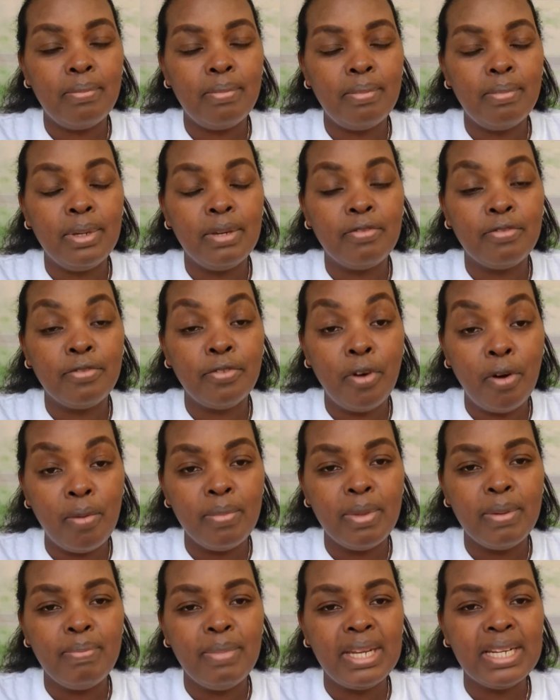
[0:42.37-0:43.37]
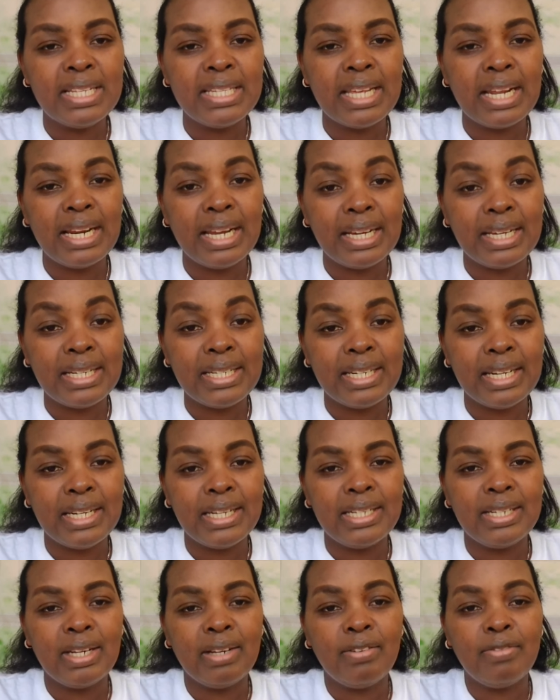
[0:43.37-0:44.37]
before me being
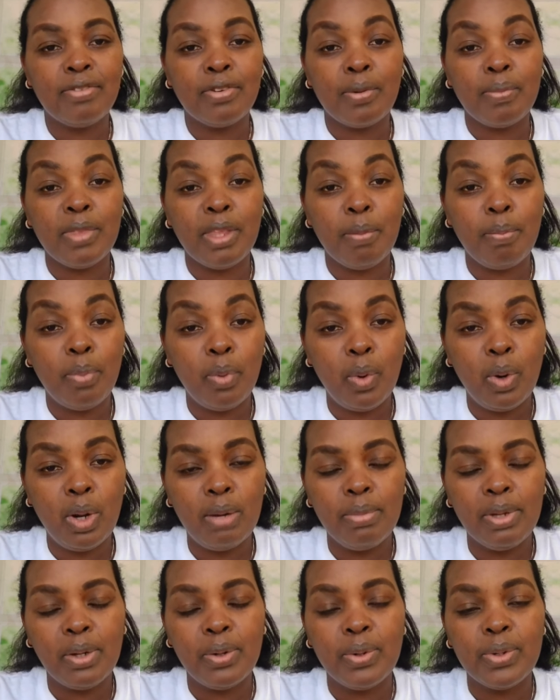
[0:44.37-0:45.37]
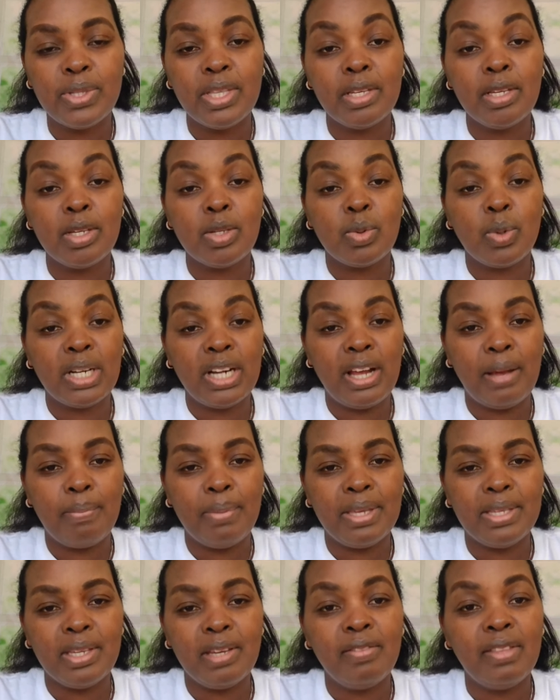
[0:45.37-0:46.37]
selected from the pool, because this is what
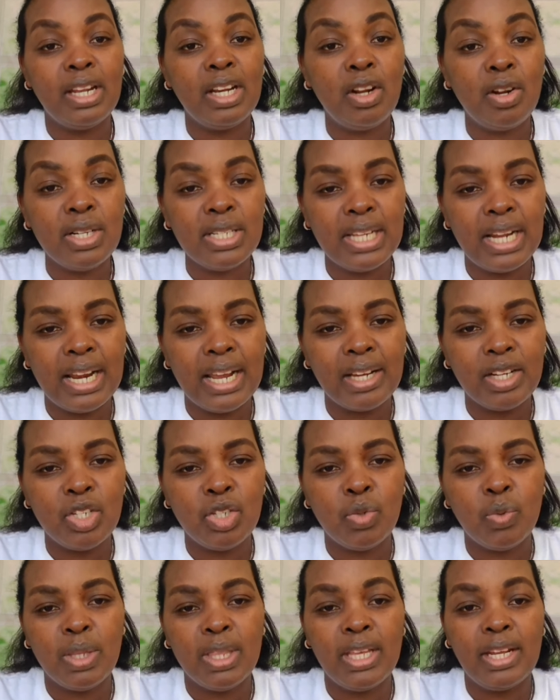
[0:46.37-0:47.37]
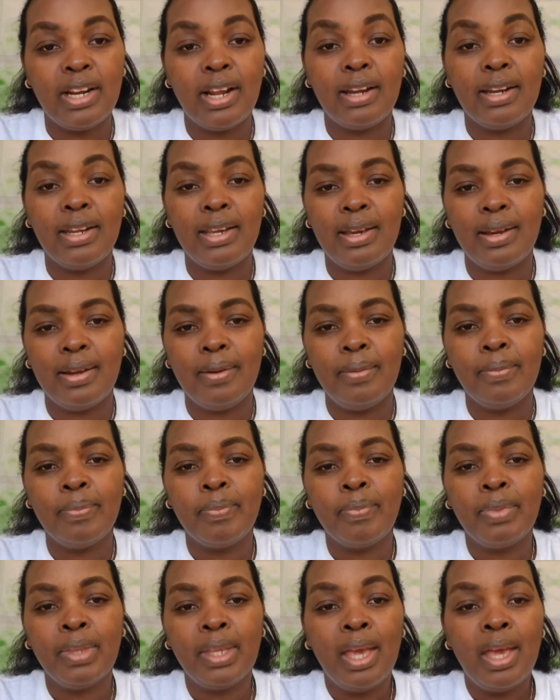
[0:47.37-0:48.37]
happens. If they don't select you within a year
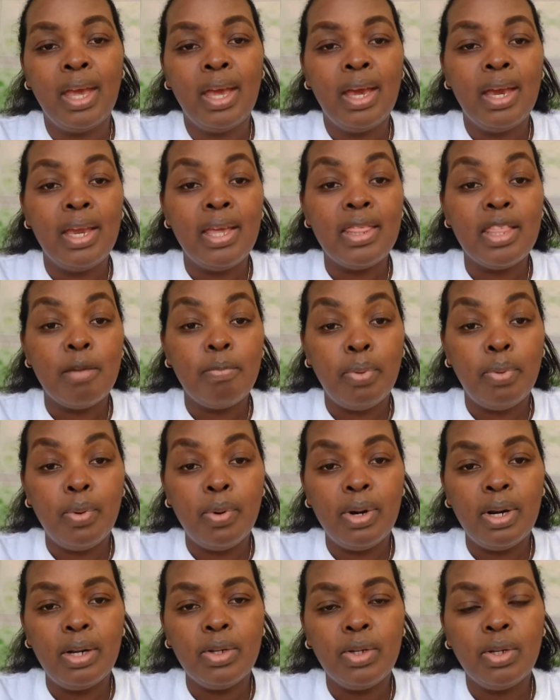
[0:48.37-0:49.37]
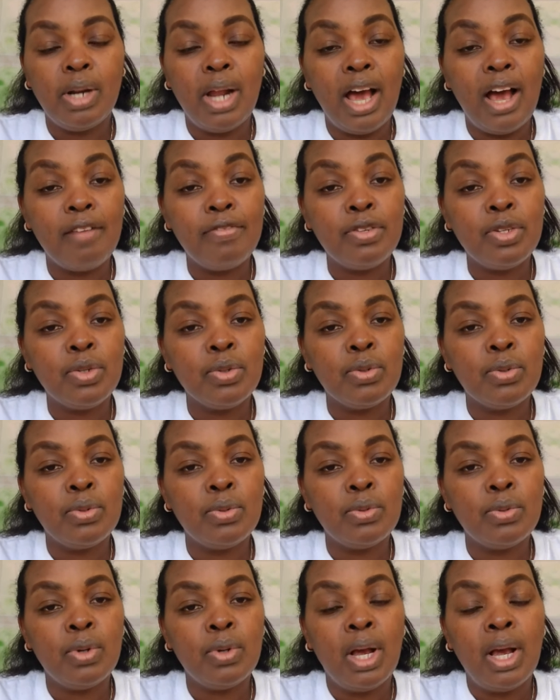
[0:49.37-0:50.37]
in the pool, you'll have
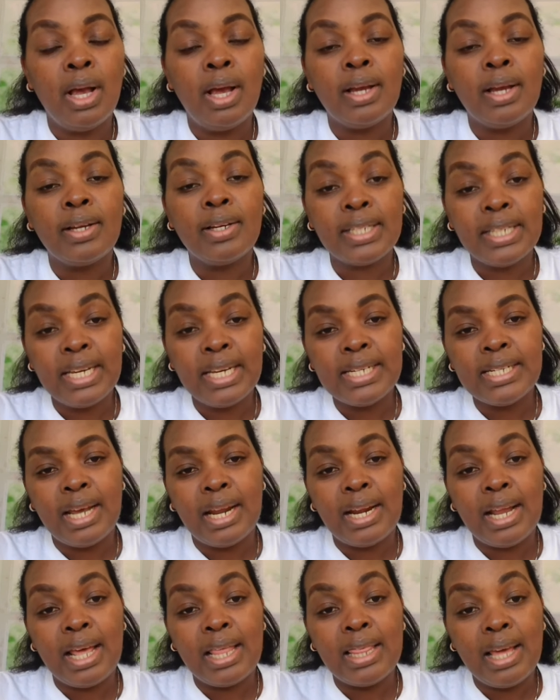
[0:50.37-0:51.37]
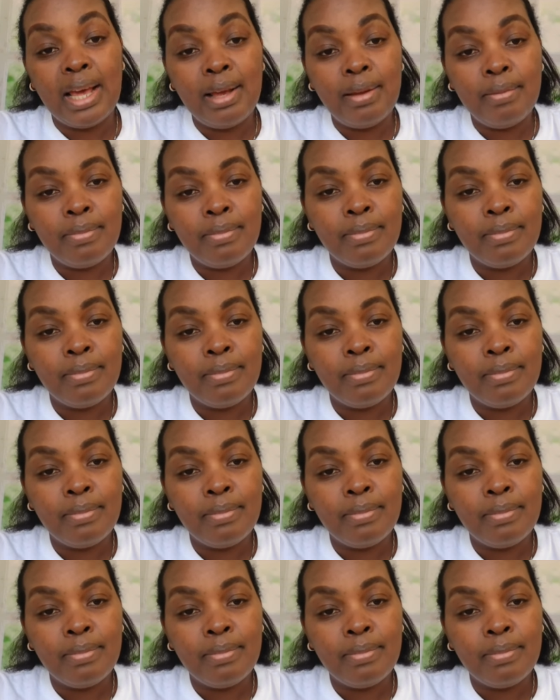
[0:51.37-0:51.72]
to create another